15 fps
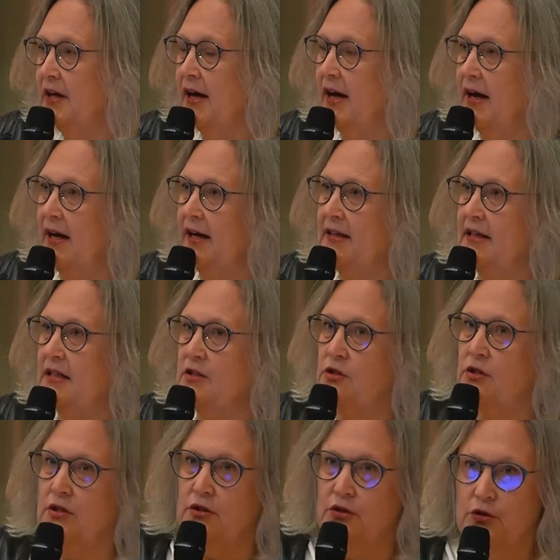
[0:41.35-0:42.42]
and
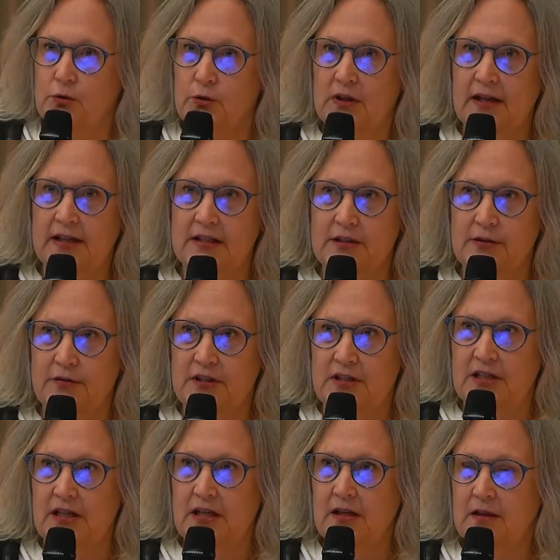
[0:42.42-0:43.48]
it's a dual
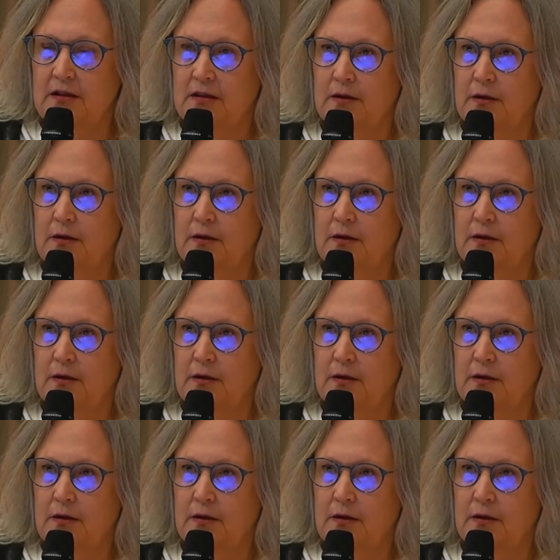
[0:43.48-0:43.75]
activity